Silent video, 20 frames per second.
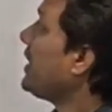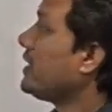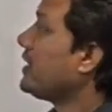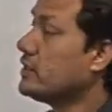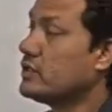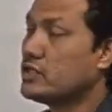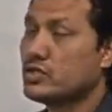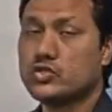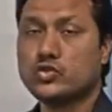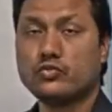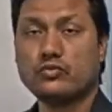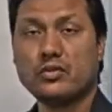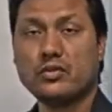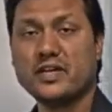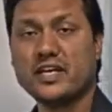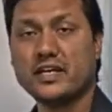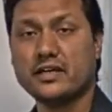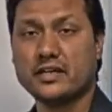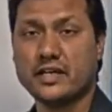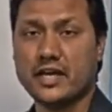plane, you will
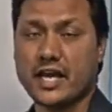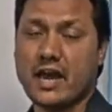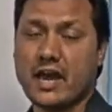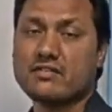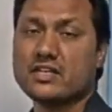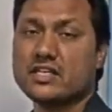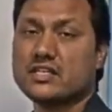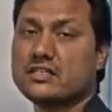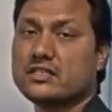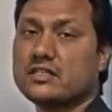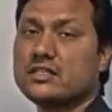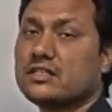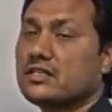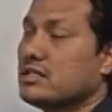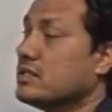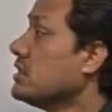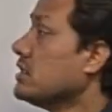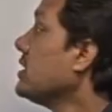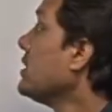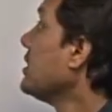be having
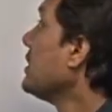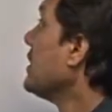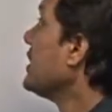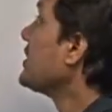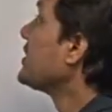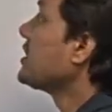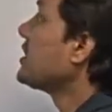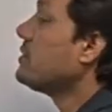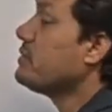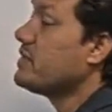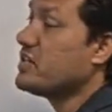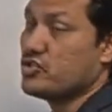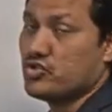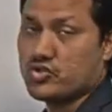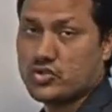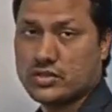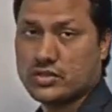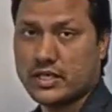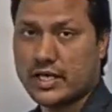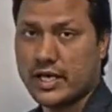its
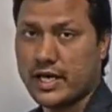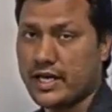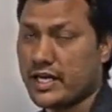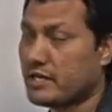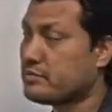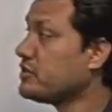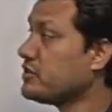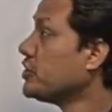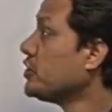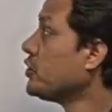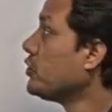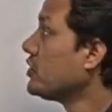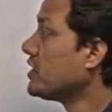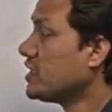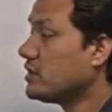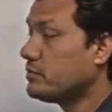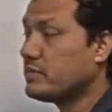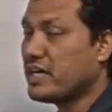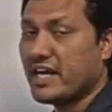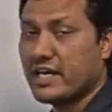image, and let me
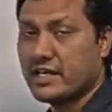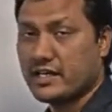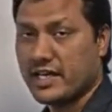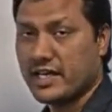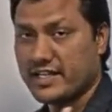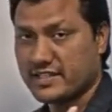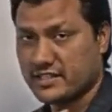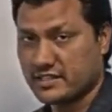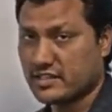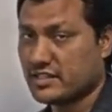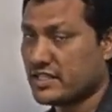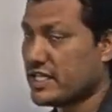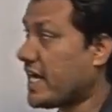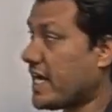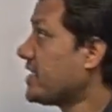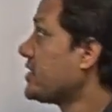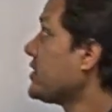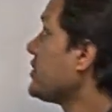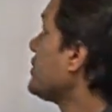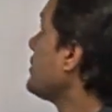denote it by S
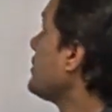dash.